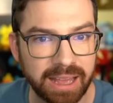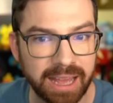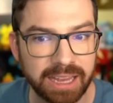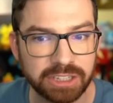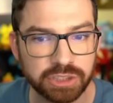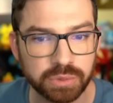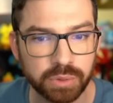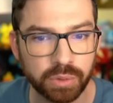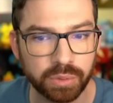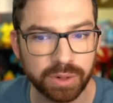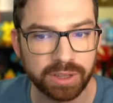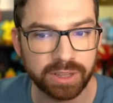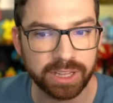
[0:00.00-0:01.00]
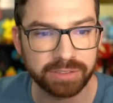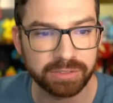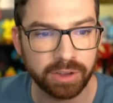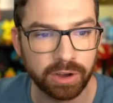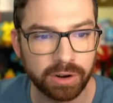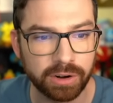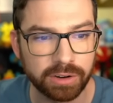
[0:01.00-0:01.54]
actual real life
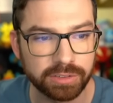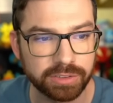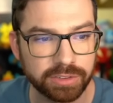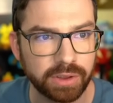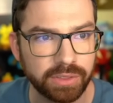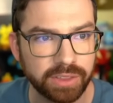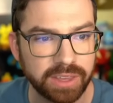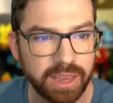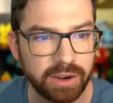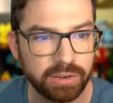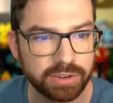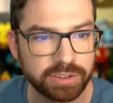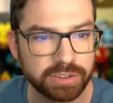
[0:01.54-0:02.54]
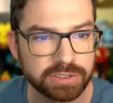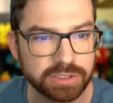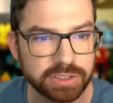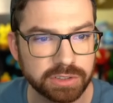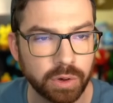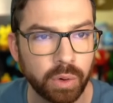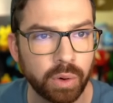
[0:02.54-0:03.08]
cards and the characters
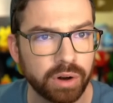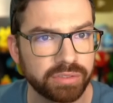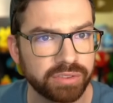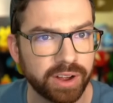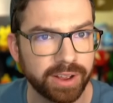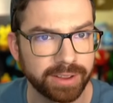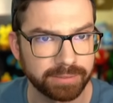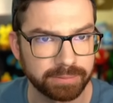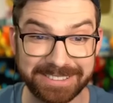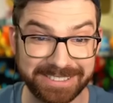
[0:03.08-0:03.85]
looked horrifying.